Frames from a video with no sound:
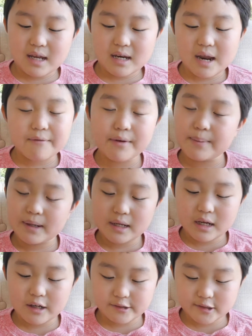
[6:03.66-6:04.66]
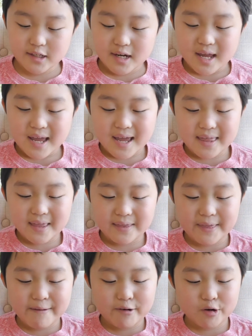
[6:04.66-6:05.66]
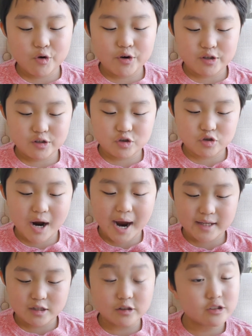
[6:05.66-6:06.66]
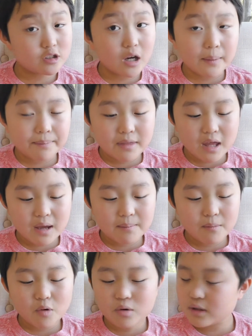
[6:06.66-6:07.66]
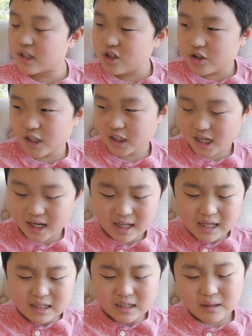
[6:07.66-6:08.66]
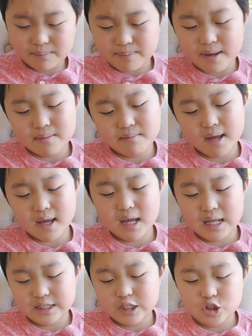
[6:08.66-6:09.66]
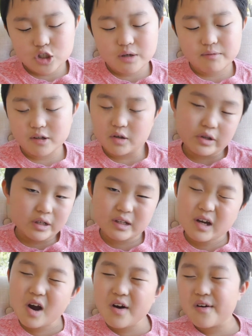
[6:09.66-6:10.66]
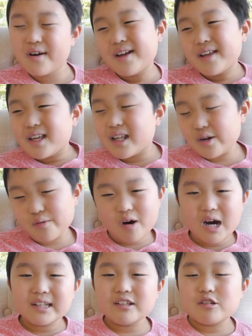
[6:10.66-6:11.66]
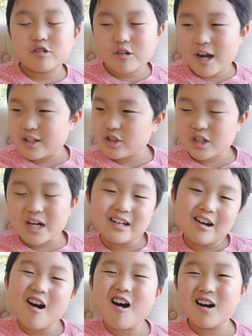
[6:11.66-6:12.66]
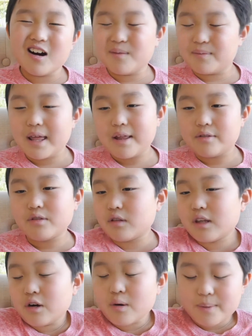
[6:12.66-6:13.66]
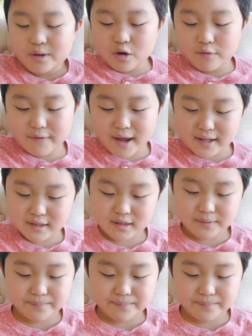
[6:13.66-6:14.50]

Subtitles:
and everybody else, and that they were going to try to stop them? Or did you think that Pinmei and Yixian were going to go, you know, unscratched, unharmed, and there will be no fight?